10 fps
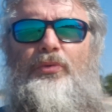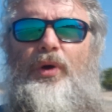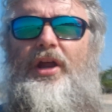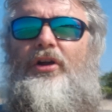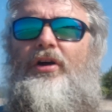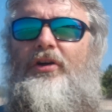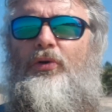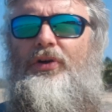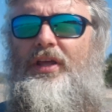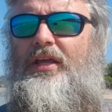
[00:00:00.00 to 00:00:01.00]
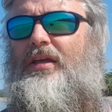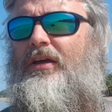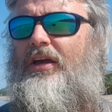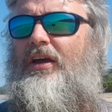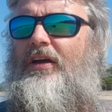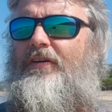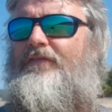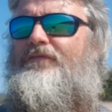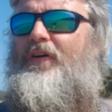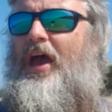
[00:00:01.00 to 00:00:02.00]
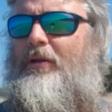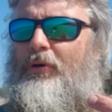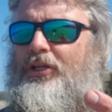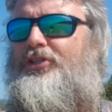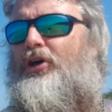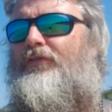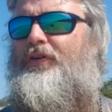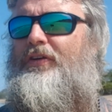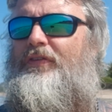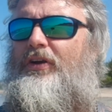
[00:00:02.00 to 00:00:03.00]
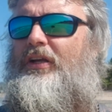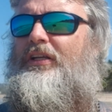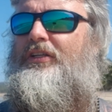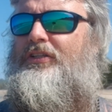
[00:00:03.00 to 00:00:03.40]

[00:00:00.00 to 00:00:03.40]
where I already found myself in a very